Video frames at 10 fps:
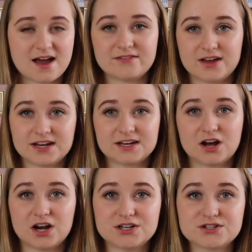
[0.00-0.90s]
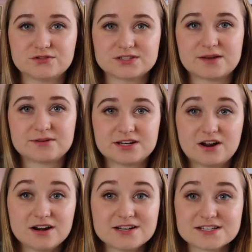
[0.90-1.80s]
have any knowledge of what's happening in
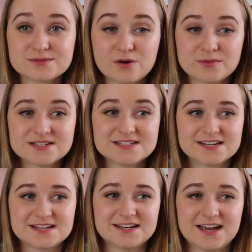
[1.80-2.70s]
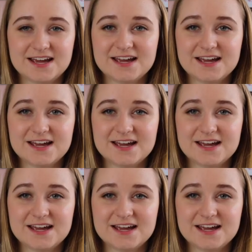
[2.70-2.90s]
Ireland at the moment in